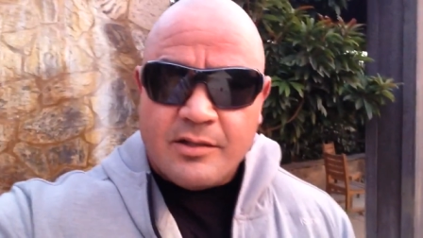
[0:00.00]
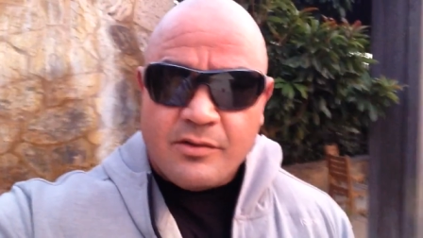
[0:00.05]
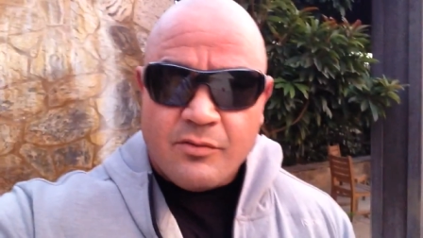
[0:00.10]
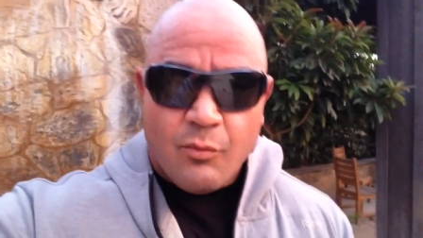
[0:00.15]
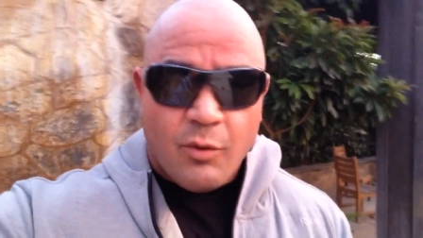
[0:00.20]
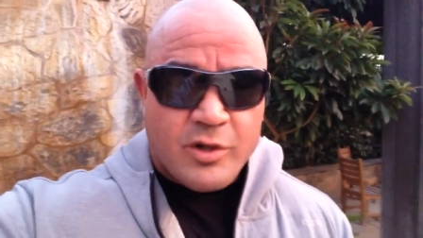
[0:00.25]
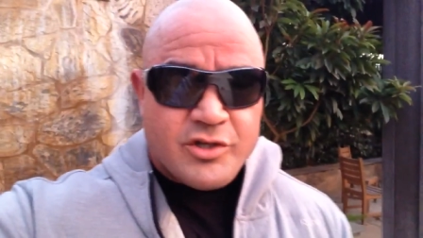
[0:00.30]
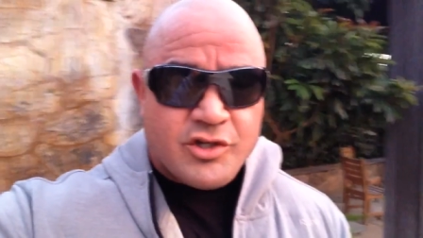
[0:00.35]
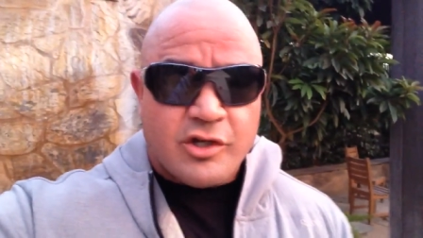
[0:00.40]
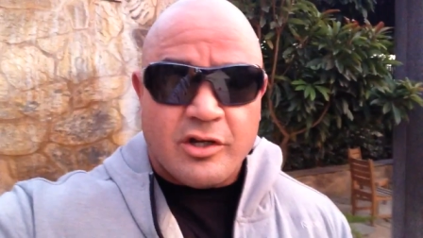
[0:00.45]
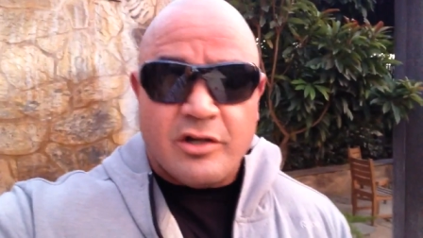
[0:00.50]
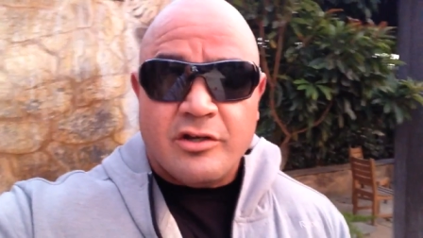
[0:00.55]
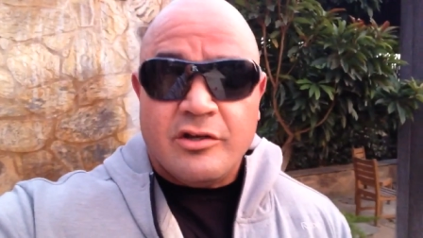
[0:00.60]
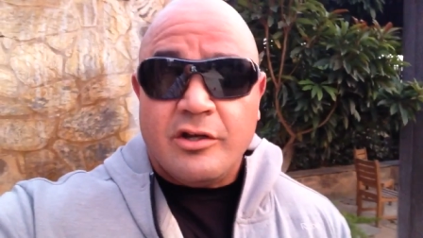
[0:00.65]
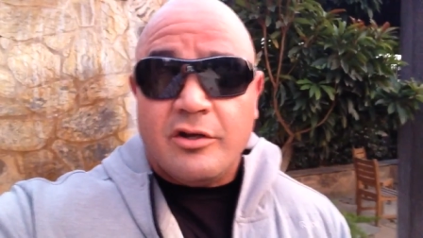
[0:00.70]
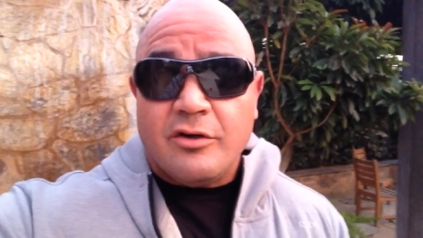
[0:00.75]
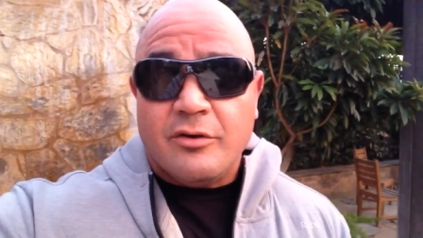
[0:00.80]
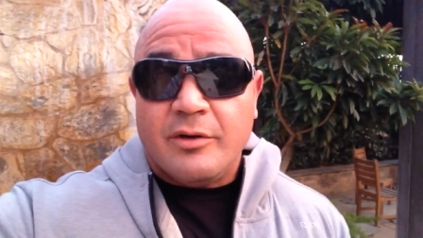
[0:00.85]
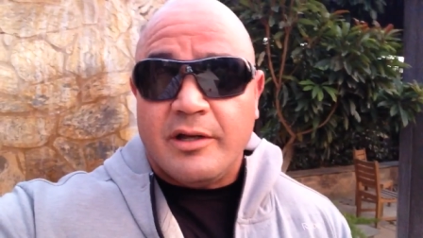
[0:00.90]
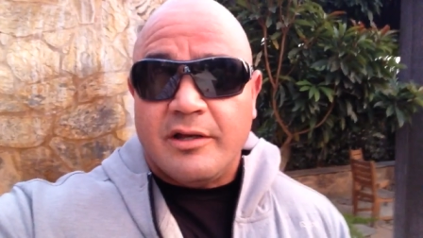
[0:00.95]
What you can
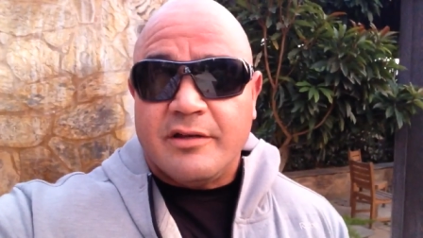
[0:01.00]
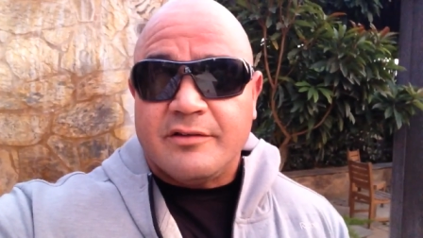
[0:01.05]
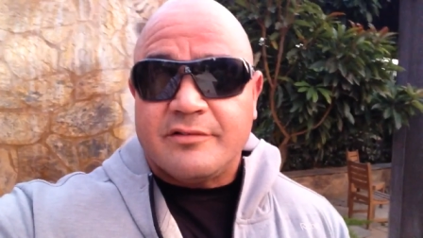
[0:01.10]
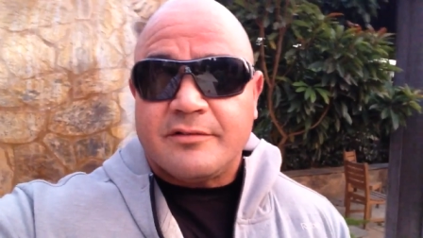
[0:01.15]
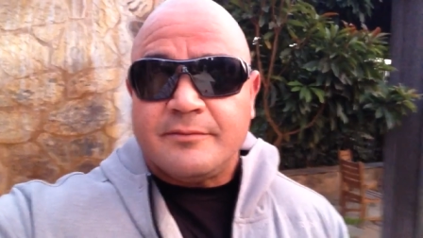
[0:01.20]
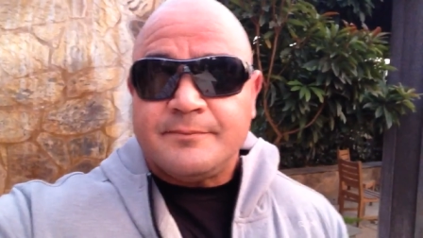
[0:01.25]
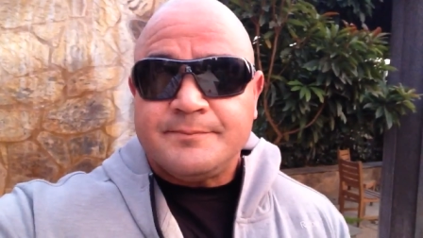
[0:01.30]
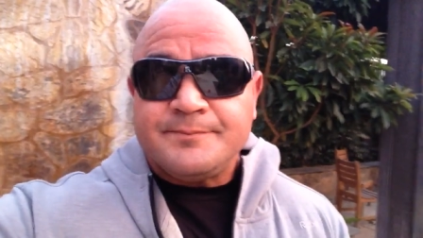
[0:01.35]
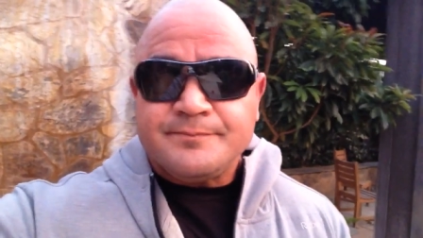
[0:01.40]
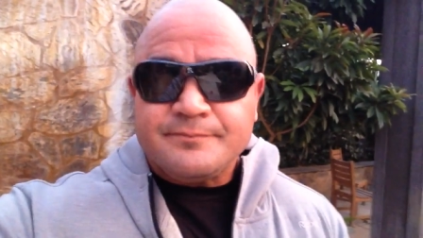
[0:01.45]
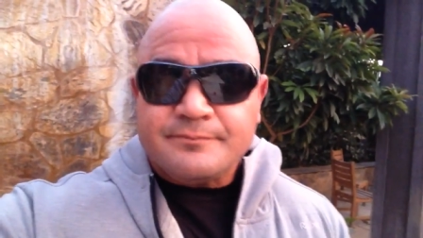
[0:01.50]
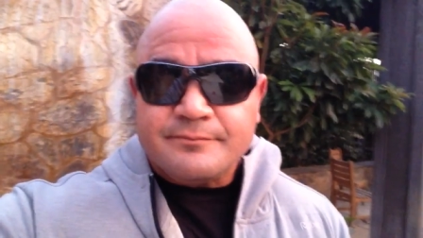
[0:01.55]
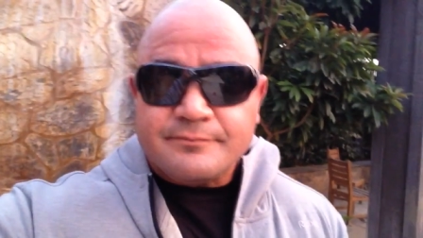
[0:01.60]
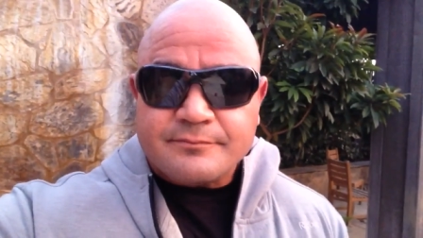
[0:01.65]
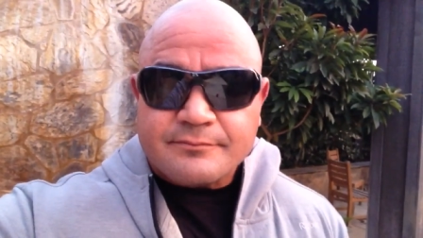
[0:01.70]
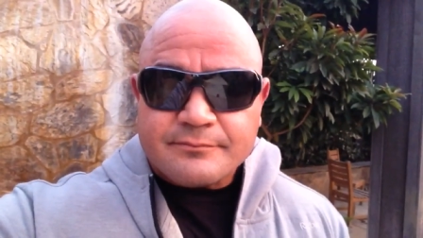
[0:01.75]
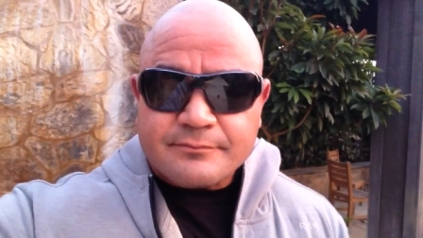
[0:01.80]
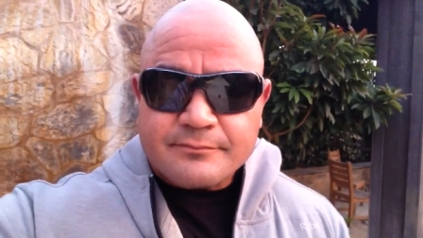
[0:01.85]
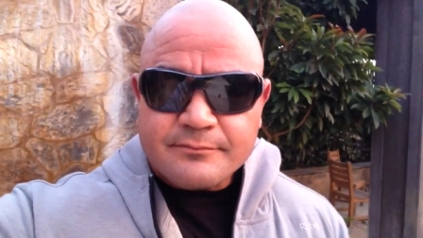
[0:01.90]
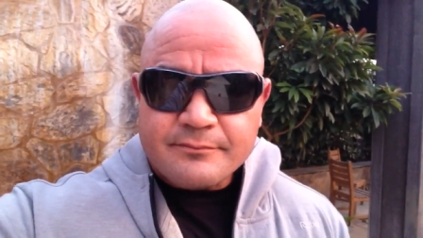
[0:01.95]
do is
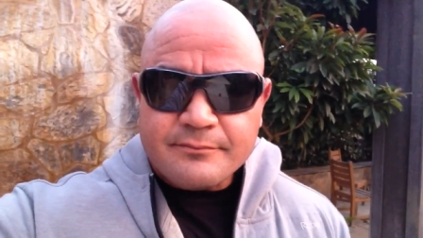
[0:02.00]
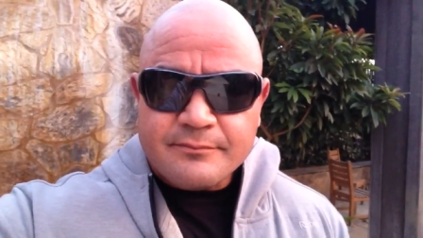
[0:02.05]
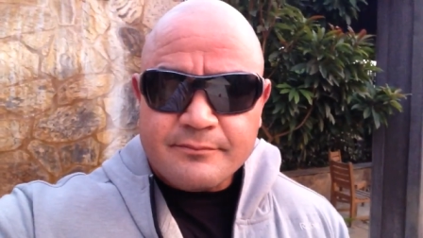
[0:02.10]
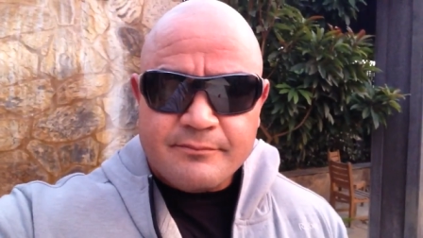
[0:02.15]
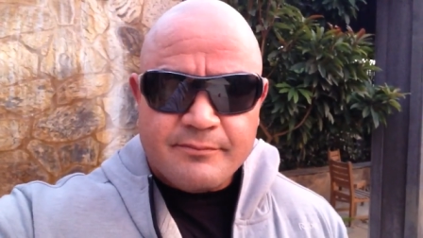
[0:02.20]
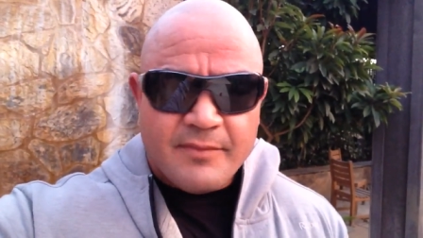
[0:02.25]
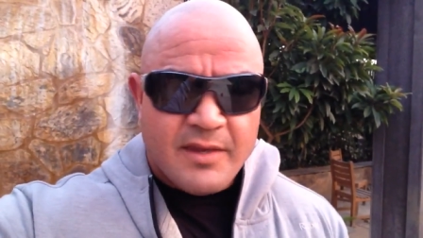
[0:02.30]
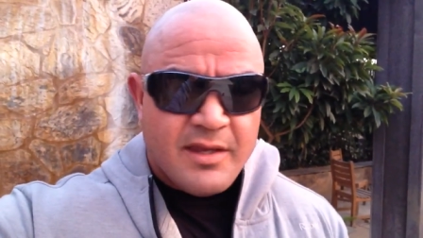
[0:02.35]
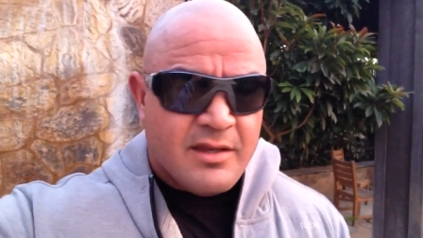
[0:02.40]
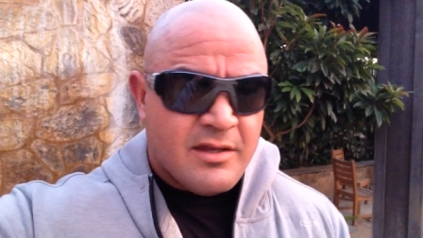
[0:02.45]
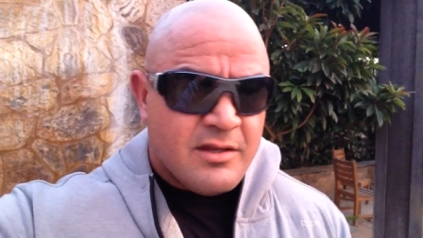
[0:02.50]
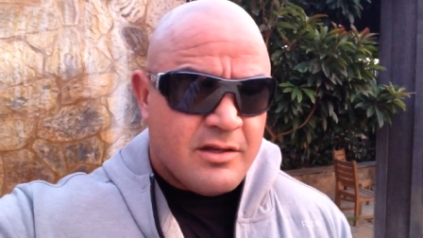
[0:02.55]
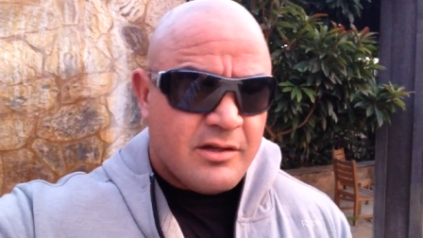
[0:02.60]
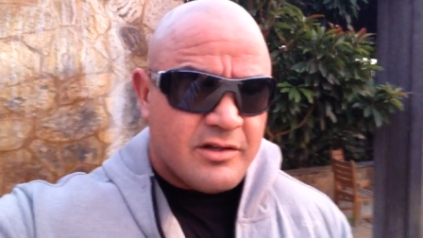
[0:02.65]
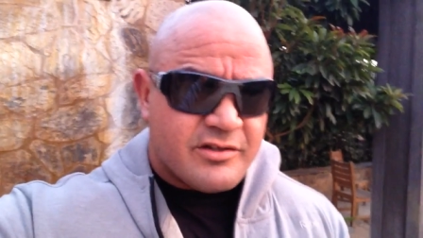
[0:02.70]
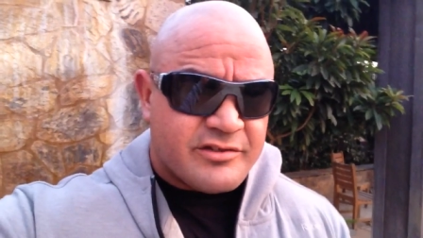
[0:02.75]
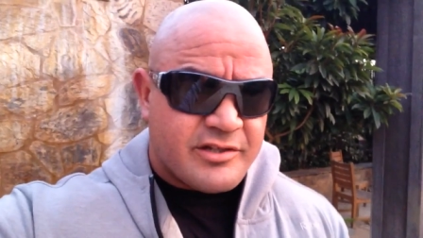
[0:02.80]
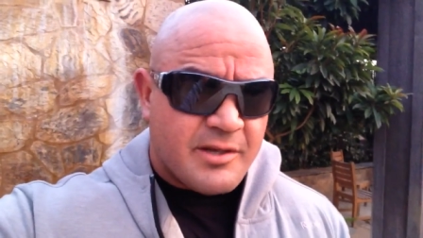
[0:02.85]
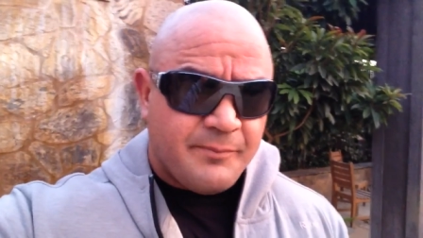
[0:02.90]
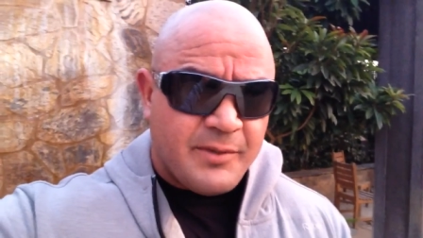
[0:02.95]
you
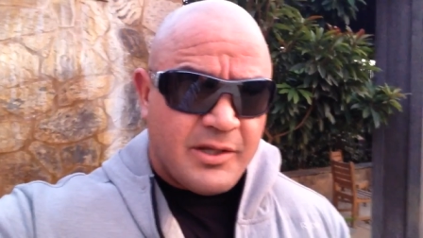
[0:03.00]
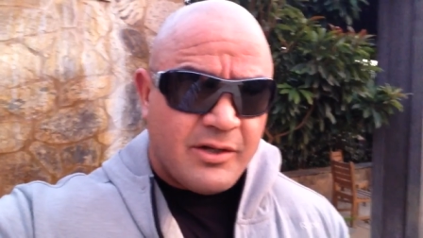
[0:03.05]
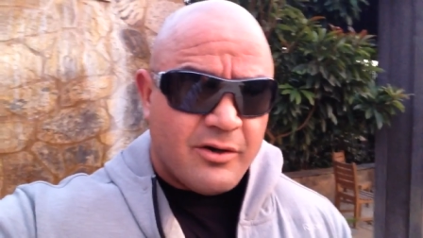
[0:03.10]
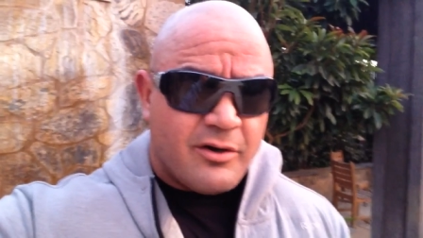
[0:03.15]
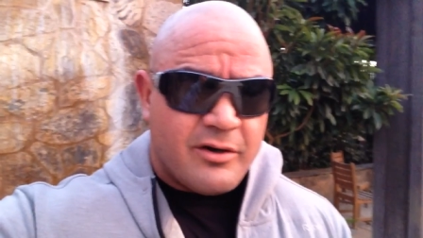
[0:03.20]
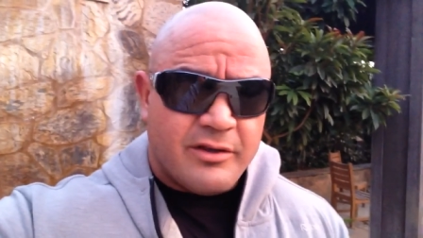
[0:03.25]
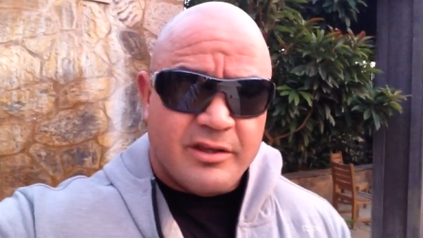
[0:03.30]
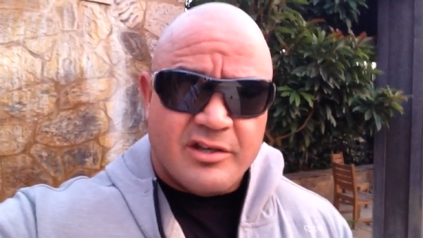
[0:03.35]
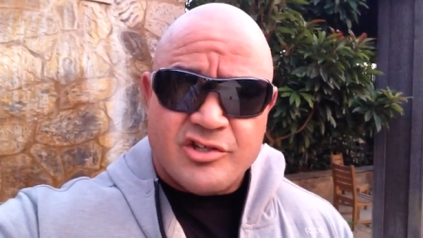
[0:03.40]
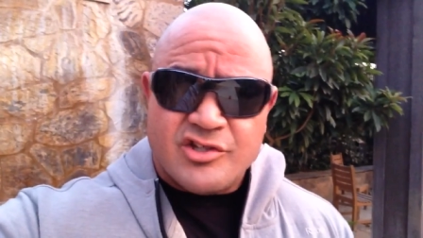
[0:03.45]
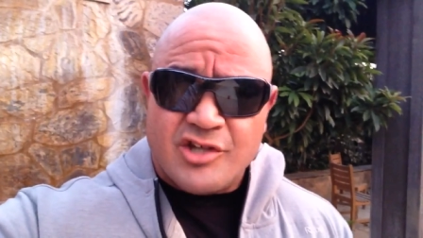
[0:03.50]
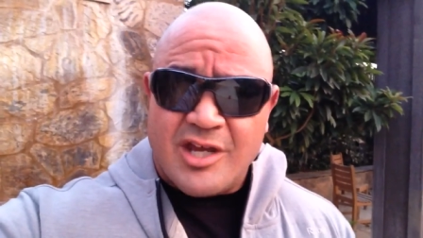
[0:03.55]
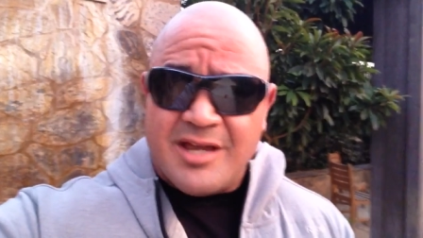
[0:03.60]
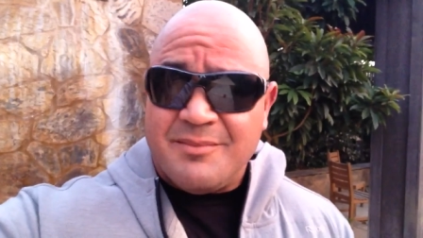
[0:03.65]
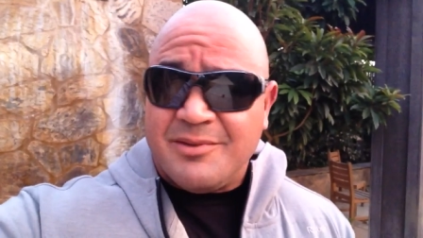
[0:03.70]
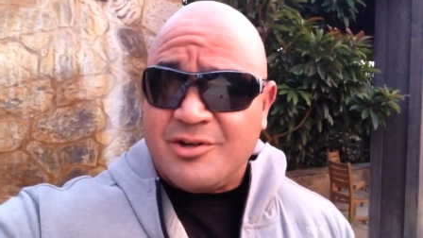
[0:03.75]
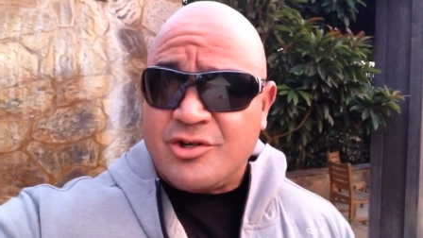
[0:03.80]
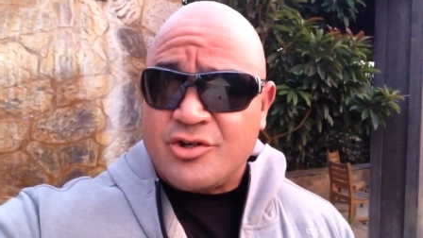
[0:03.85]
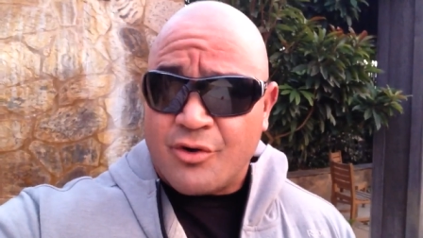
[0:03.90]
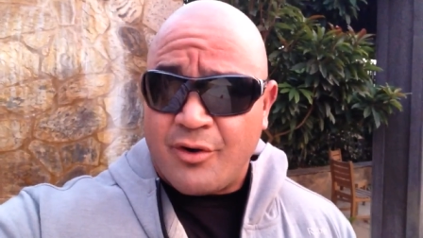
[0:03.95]
can simply go to the
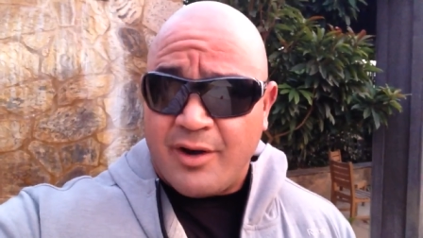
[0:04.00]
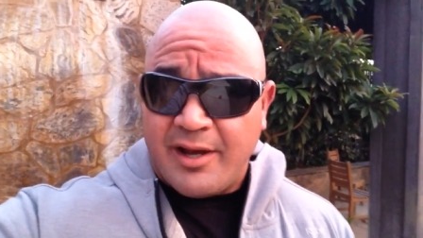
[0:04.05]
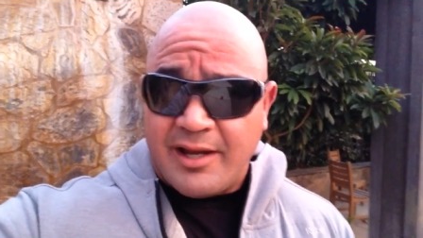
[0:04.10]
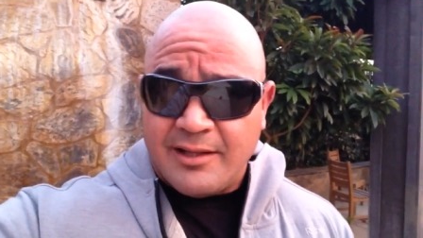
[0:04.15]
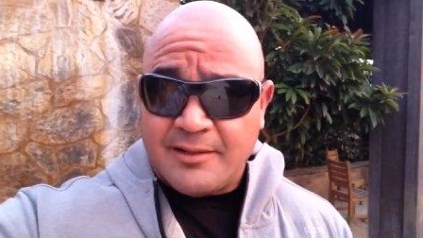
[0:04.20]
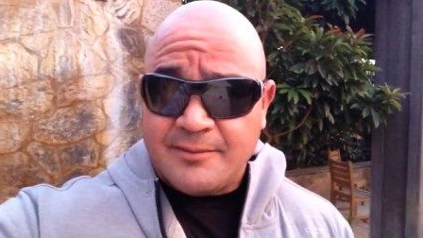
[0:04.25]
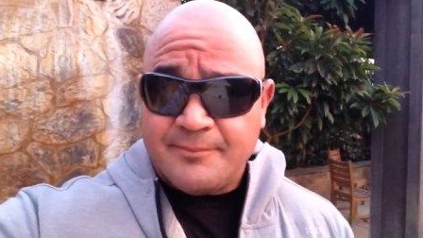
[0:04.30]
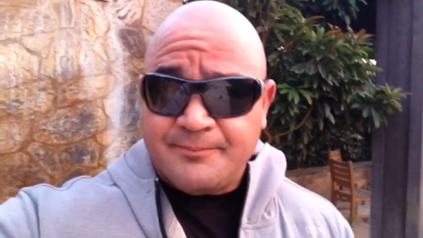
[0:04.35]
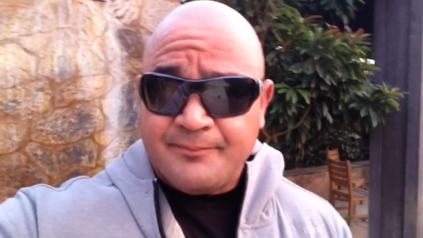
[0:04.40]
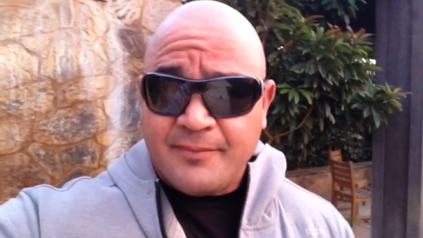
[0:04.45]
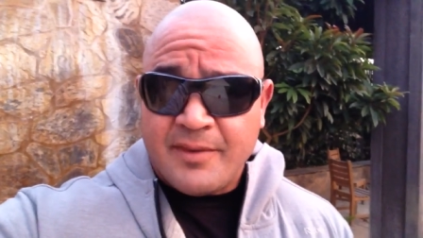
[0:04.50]
gym and train.